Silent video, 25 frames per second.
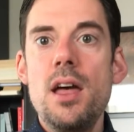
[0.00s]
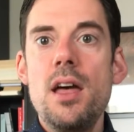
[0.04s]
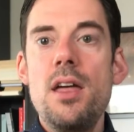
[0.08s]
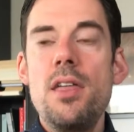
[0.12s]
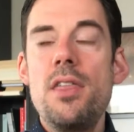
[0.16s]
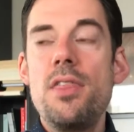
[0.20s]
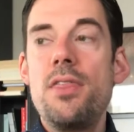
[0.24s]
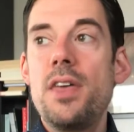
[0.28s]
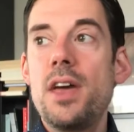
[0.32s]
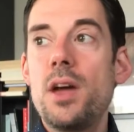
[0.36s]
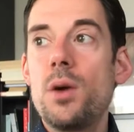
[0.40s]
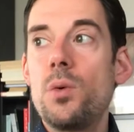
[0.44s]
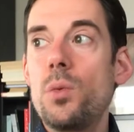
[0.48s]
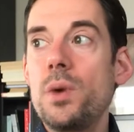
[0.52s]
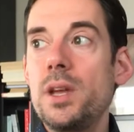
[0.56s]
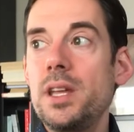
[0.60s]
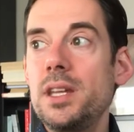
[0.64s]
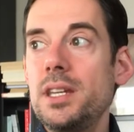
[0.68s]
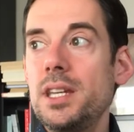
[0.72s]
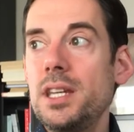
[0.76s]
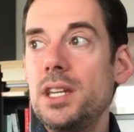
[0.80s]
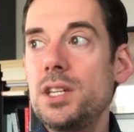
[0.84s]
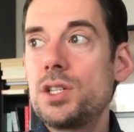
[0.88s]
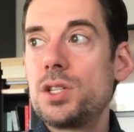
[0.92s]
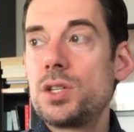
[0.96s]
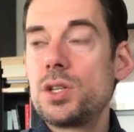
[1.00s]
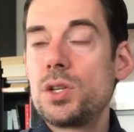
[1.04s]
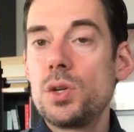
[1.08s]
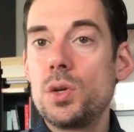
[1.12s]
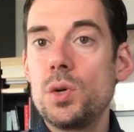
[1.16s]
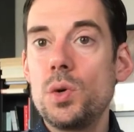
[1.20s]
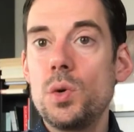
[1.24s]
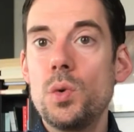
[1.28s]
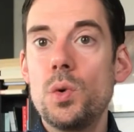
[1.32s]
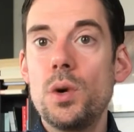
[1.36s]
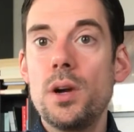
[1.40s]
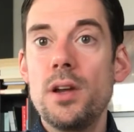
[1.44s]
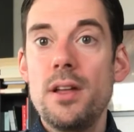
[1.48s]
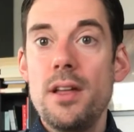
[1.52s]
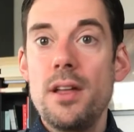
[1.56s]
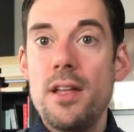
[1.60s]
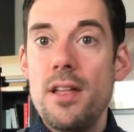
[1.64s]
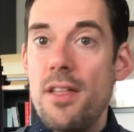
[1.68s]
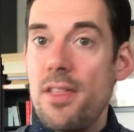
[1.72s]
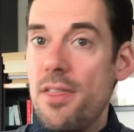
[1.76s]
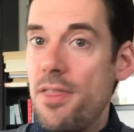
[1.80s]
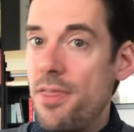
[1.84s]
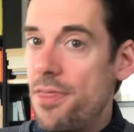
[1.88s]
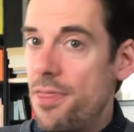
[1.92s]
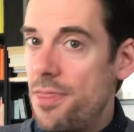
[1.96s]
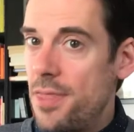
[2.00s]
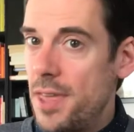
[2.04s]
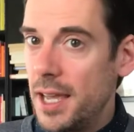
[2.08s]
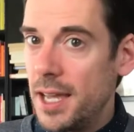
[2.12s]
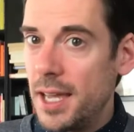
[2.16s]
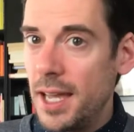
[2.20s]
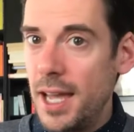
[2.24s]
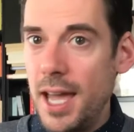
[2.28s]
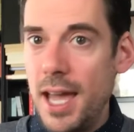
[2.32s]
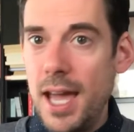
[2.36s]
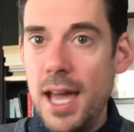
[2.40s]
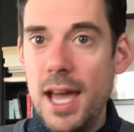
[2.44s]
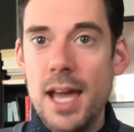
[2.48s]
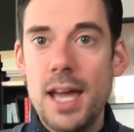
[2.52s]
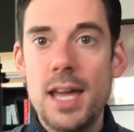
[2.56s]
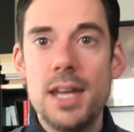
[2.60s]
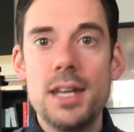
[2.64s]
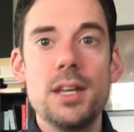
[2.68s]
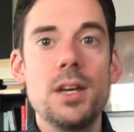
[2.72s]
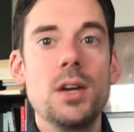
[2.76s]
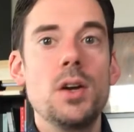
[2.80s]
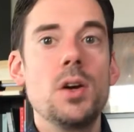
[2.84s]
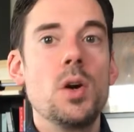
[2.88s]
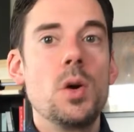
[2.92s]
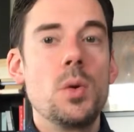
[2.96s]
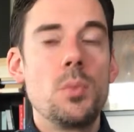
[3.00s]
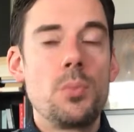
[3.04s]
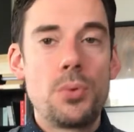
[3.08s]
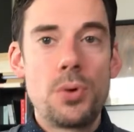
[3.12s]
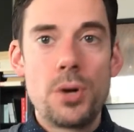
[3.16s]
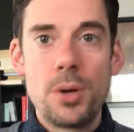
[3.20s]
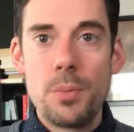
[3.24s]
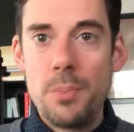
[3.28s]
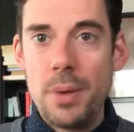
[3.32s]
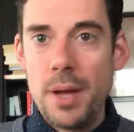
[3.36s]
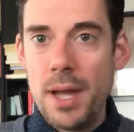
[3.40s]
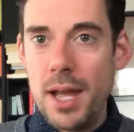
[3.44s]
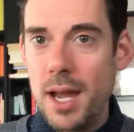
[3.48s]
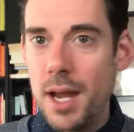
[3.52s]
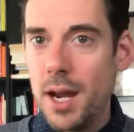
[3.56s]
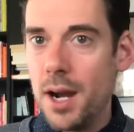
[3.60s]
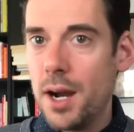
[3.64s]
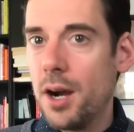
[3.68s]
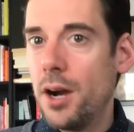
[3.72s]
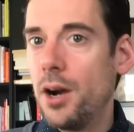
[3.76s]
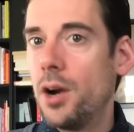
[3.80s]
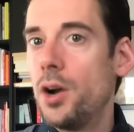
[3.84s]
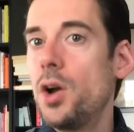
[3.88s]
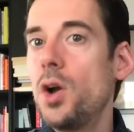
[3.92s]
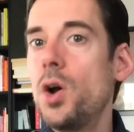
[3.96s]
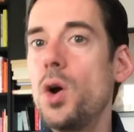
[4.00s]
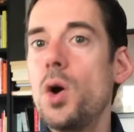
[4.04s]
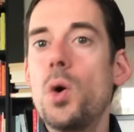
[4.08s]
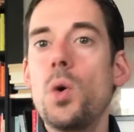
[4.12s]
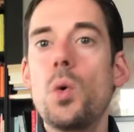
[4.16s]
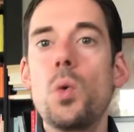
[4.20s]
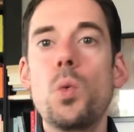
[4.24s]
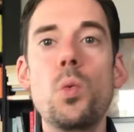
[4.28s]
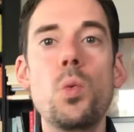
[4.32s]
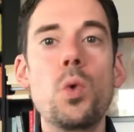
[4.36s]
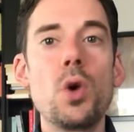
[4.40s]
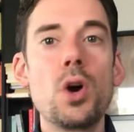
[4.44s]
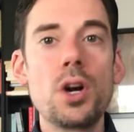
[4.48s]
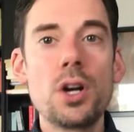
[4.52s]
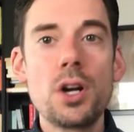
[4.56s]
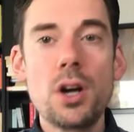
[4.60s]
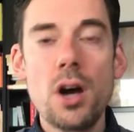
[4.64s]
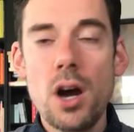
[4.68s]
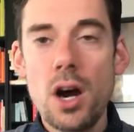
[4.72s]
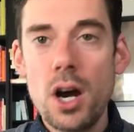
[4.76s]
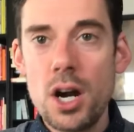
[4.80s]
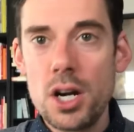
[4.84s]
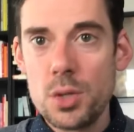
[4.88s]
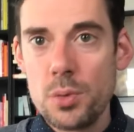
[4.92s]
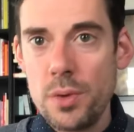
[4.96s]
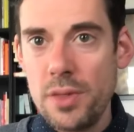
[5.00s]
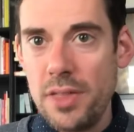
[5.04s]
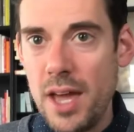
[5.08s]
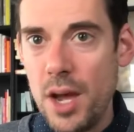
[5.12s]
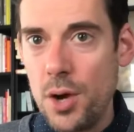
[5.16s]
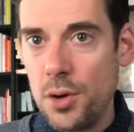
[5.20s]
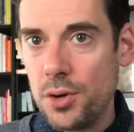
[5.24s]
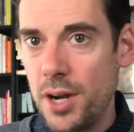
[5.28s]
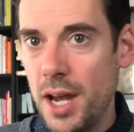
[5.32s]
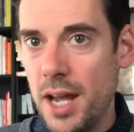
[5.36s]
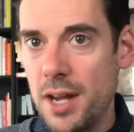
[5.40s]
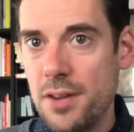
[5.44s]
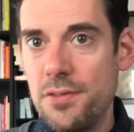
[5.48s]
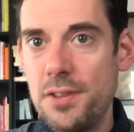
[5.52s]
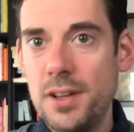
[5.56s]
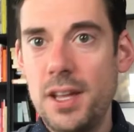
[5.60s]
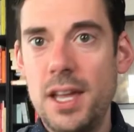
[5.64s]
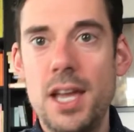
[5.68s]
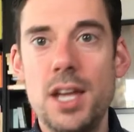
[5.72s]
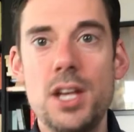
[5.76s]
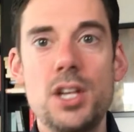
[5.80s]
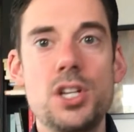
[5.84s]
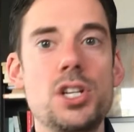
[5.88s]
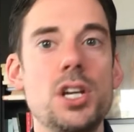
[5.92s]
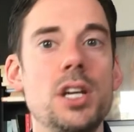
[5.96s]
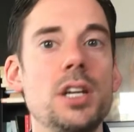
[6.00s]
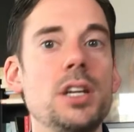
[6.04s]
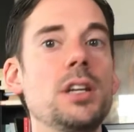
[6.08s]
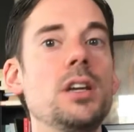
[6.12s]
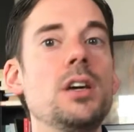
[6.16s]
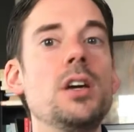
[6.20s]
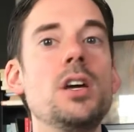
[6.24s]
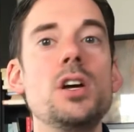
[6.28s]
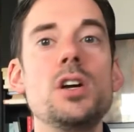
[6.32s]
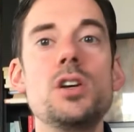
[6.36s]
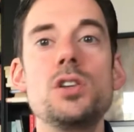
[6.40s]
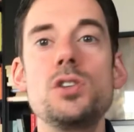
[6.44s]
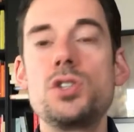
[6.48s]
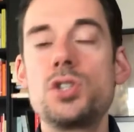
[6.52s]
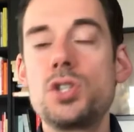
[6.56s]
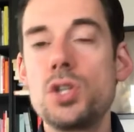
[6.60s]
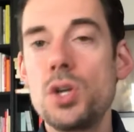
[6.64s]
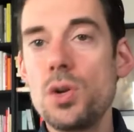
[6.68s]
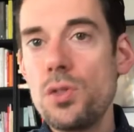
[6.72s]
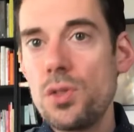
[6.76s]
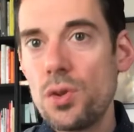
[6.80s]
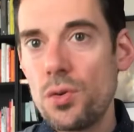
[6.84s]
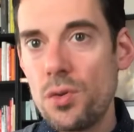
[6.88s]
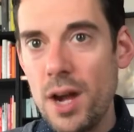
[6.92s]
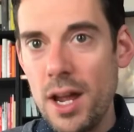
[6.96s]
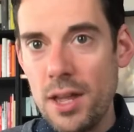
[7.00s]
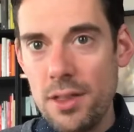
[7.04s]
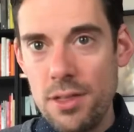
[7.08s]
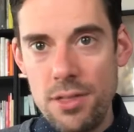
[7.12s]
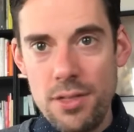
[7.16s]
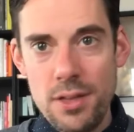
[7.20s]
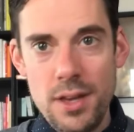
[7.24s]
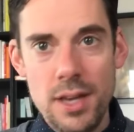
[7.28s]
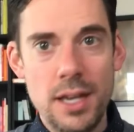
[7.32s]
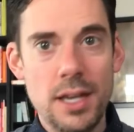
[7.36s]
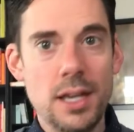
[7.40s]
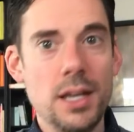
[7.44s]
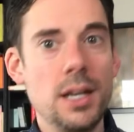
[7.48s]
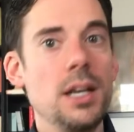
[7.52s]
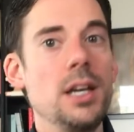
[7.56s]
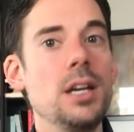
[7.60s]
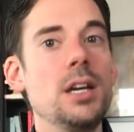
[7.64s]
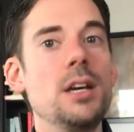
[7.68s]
that we need to think ahead, prepare, work hard without gratification, do the right thing,